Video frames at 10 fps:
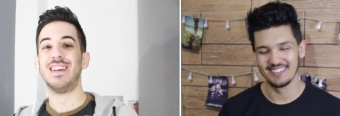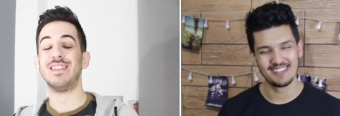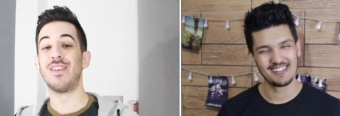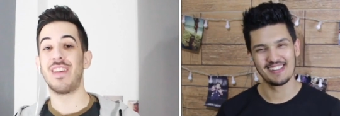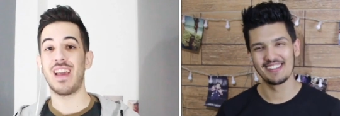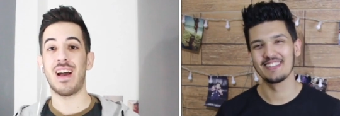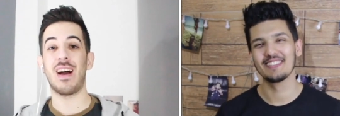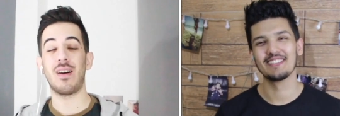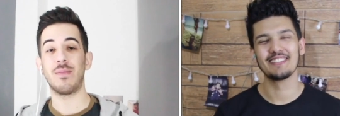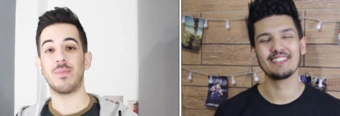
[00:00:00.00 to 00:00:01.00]
Speaker 1: So
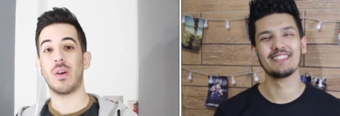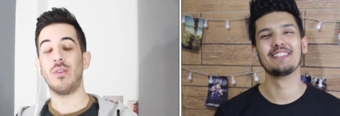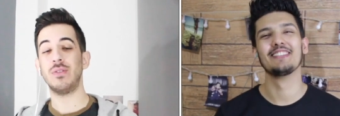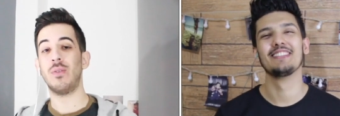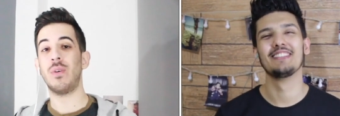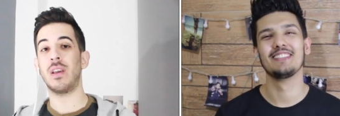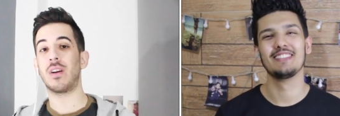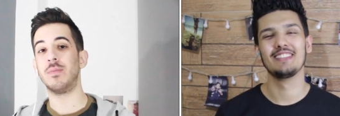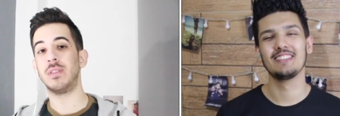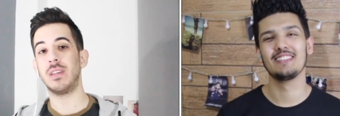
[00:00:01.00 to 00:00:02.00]
yeah, also when he
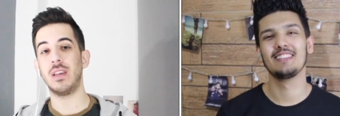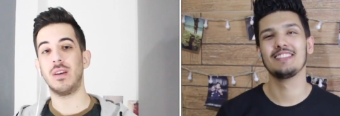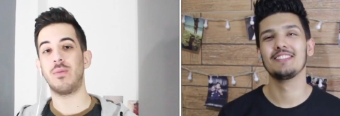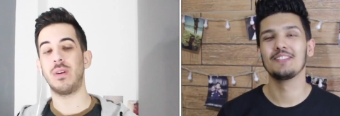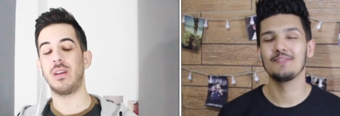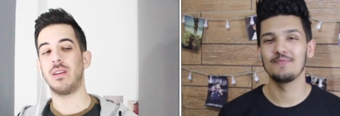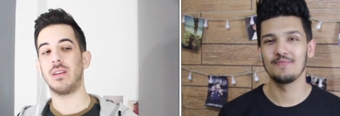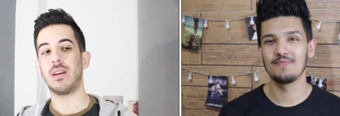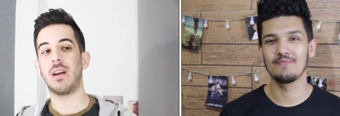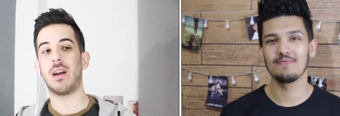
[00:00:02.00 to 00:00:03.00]
comes here, we
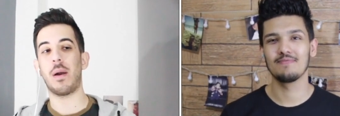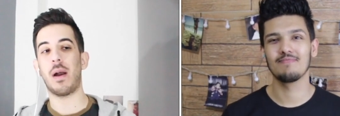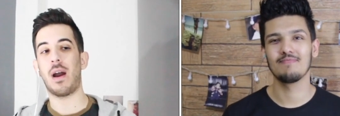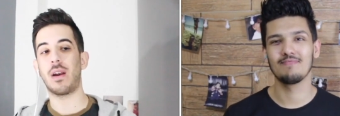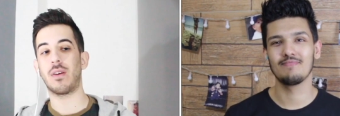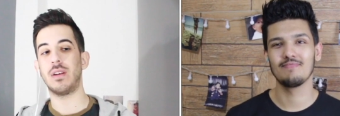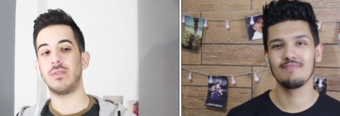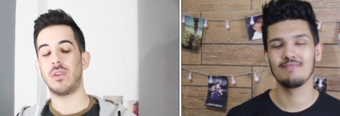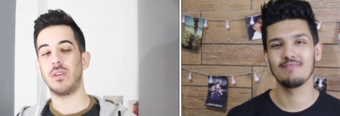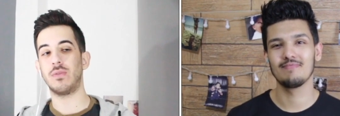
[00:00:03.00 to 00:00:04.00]
are gonna
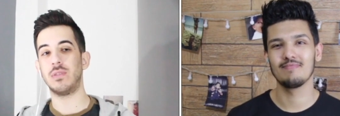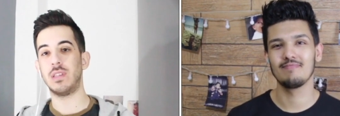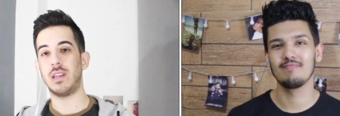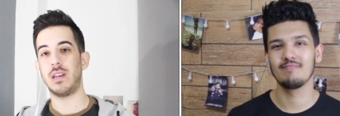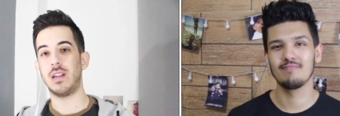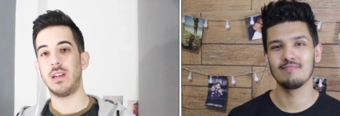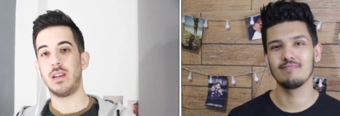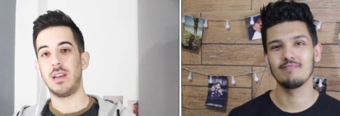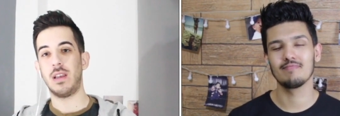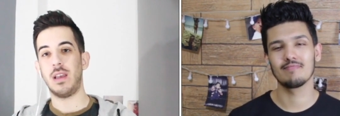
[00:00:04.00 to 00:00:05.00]
try to settle
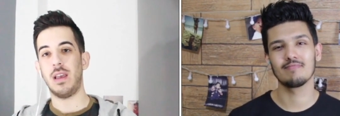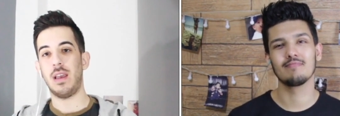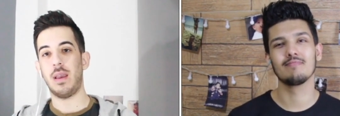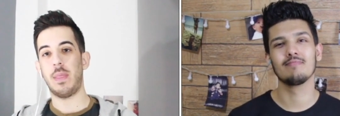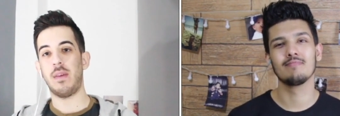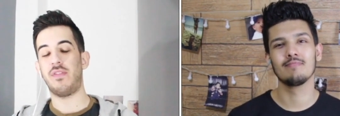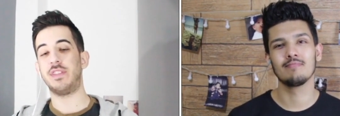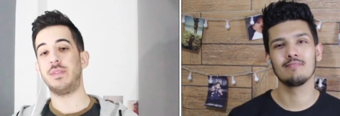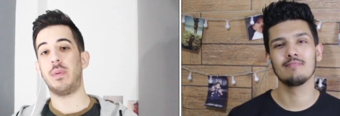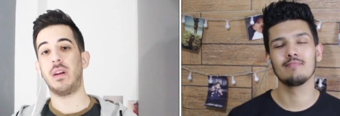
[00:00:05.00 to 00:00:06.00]
the
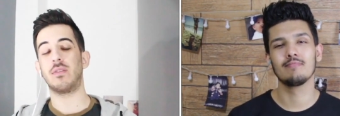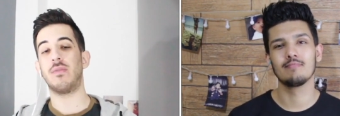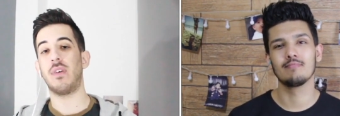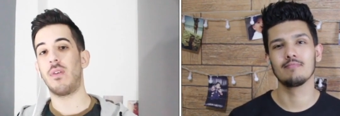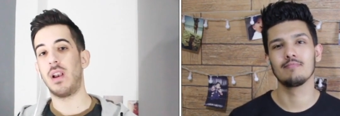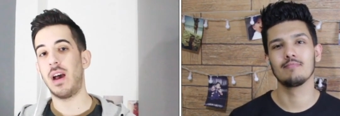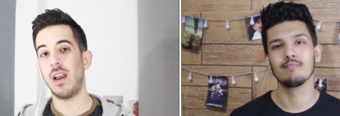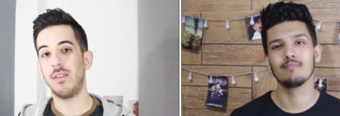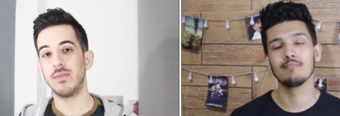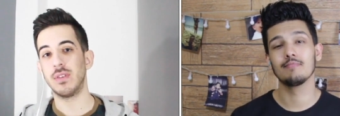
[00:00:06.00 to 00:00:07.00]
first part of our
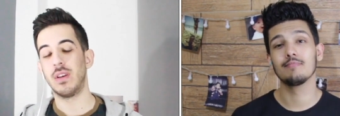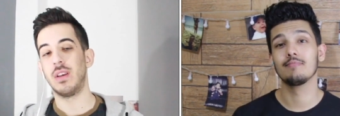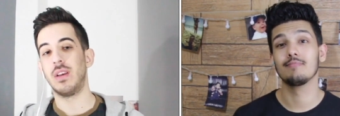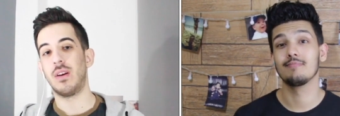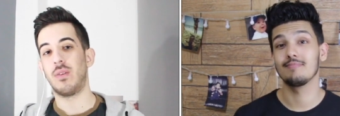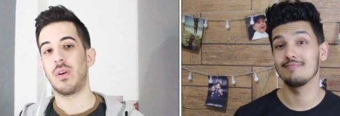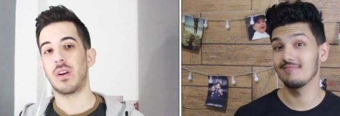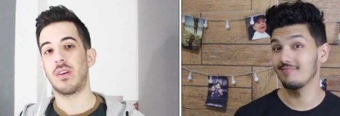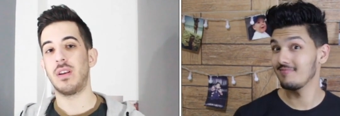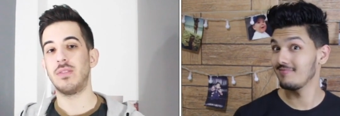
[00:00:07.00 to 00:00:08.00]
life. We're
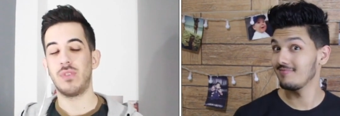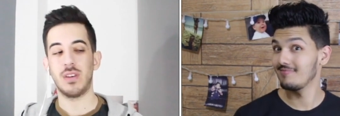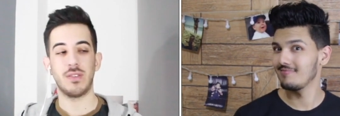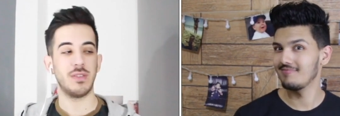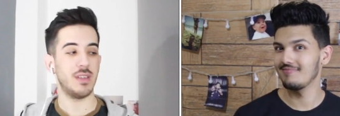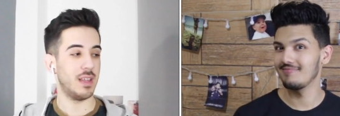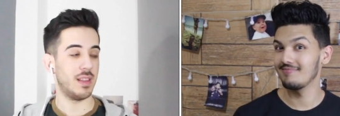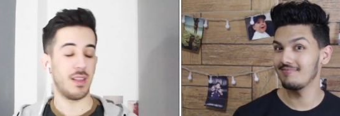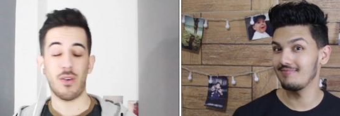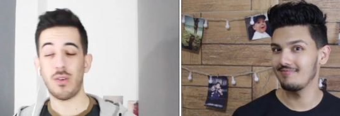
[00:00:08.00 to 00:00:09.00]
gonna try to see
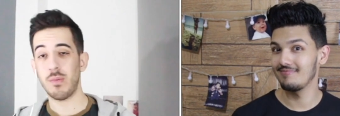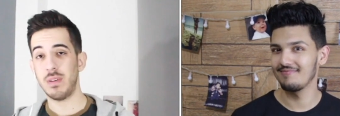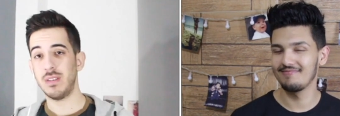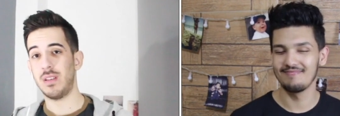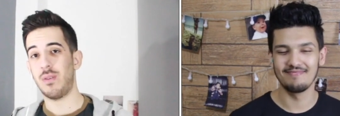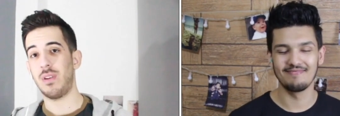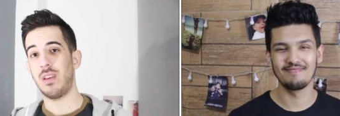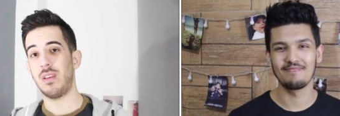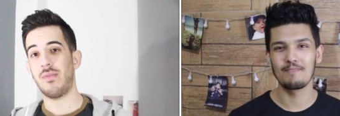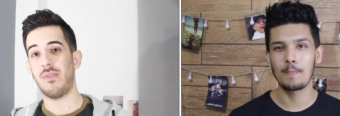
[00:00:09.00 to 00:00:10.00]
the documents that we
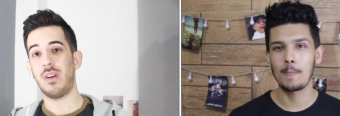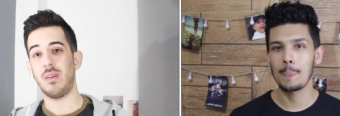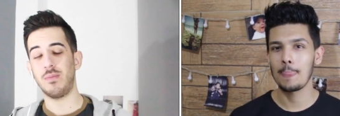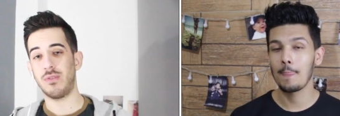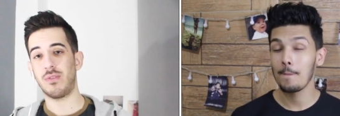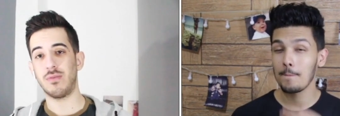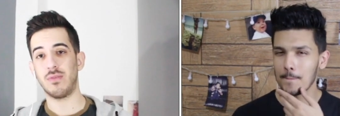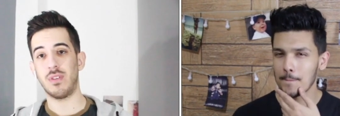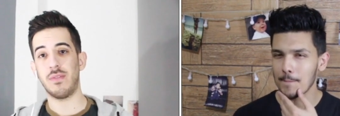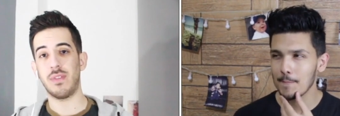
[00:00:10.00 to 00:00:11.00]
need for him to come
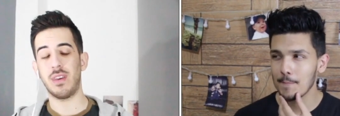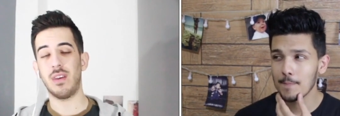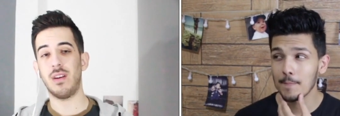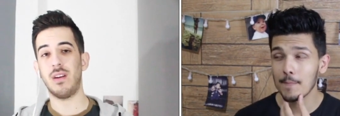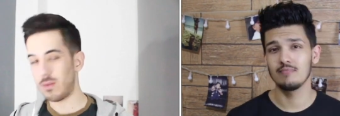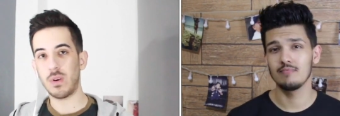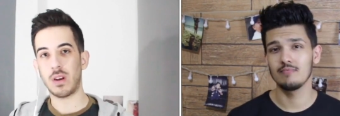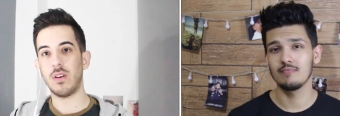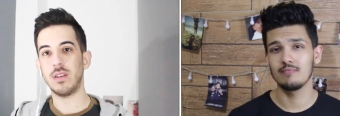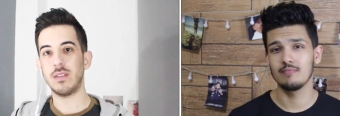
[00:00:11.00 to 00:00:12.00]
to live here. We're
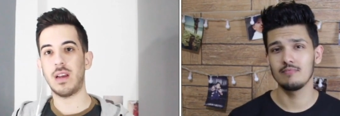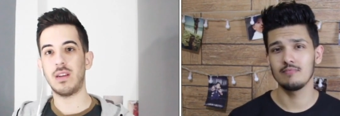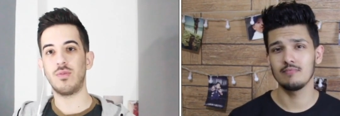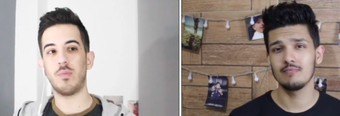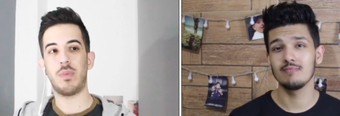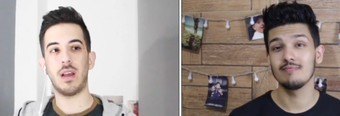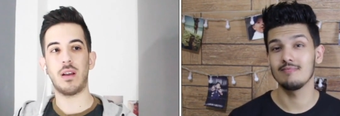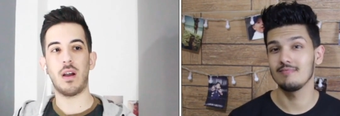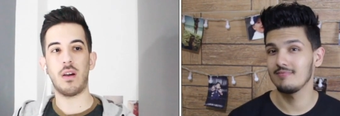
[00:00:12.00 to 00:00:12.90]
gonna start to plan